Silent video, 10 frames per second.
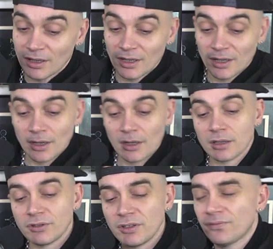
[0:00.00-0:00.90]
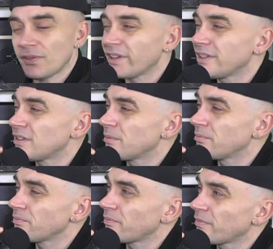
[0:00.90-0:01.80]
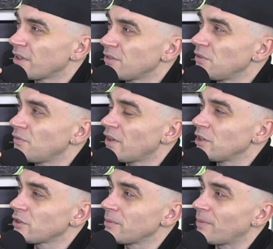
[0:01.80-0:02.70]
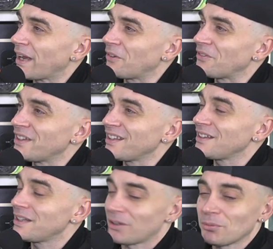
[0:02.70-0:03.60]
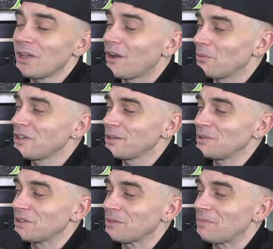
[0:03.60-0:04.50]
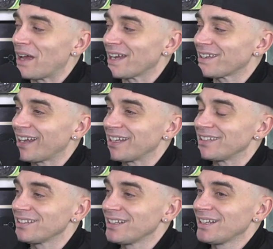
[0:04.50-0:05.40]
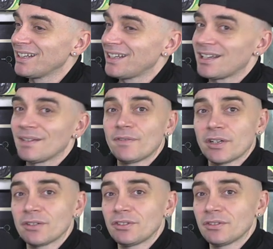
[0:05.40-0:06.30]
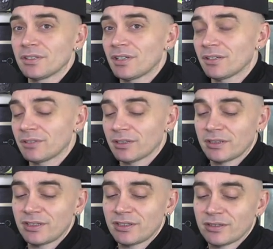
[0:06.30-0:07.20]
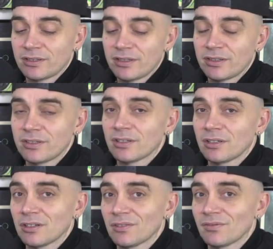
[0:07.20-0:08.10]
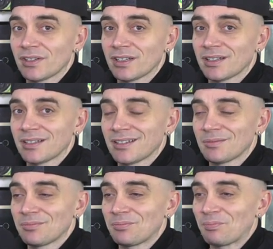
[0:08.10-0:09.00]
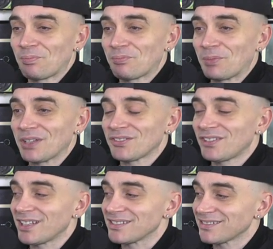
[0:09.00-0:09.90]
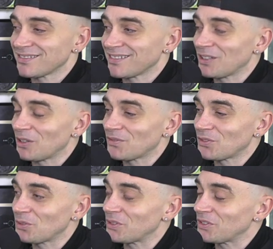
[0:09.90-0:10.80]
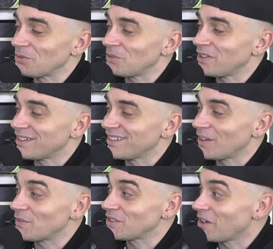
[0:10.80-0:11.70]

Mm. Do you find find um, do you find looking back on the you know we are we're going to be looking back mm. and um, for those of you that don't know this is this is a lot of uh, past tense a lot of stories that were of a mm.